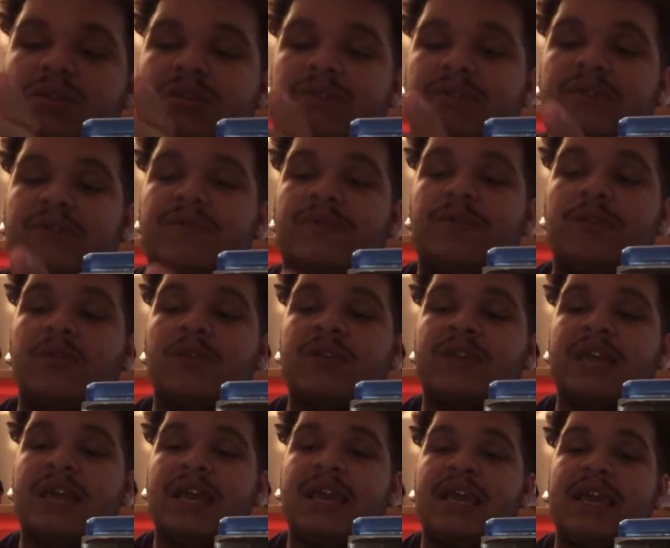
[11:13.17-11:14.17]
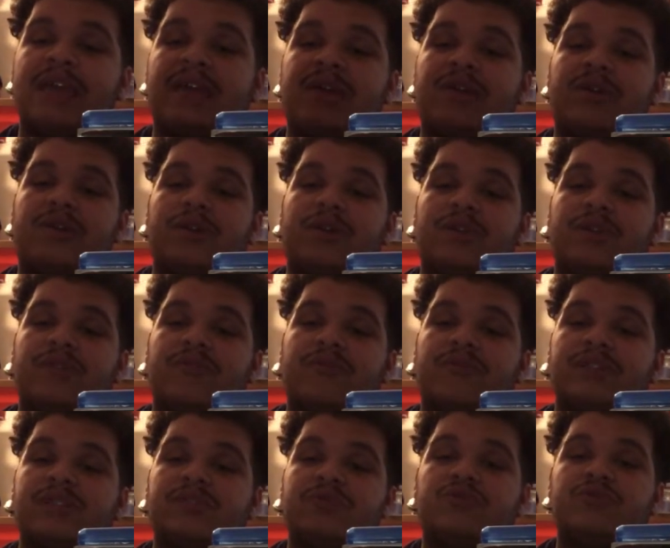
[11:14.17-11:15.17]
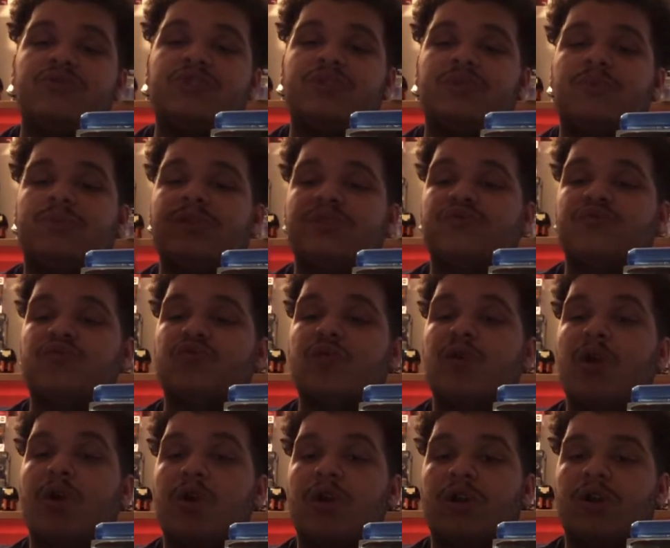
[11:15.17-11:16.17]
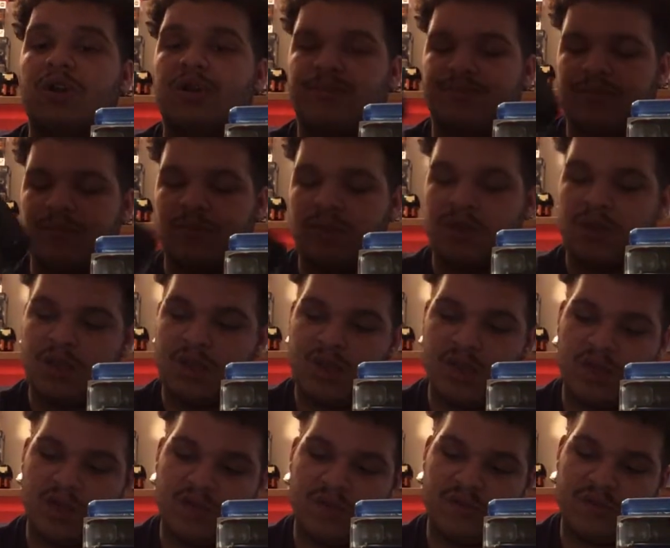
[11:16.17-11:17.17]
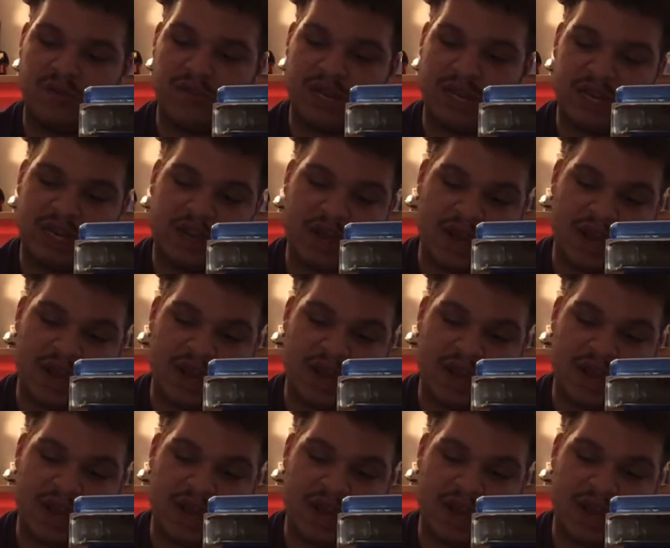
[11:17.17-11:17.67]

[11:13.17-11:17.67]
the 4K, the resolution was wrong, right?